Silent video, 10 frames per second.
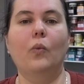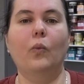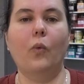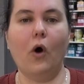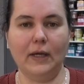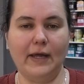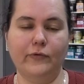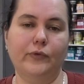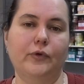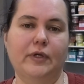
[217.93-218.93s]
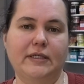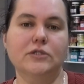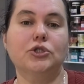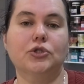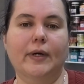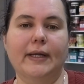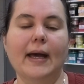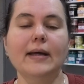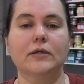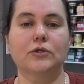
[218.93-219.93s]
what level you need to join
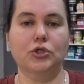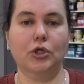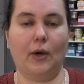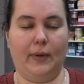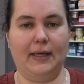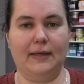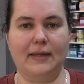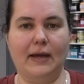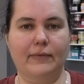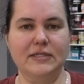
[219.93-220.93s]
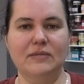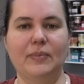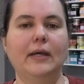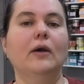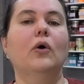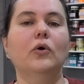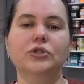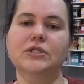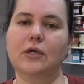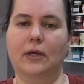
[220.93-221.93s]
at to go and get that recipe, or
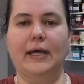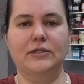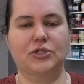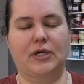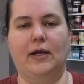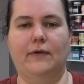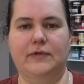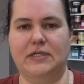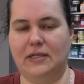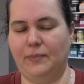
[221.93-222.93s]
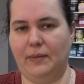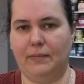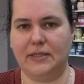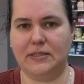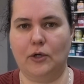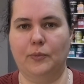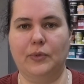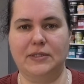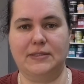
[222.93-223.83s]
just go head straight over to the Pimp My Soap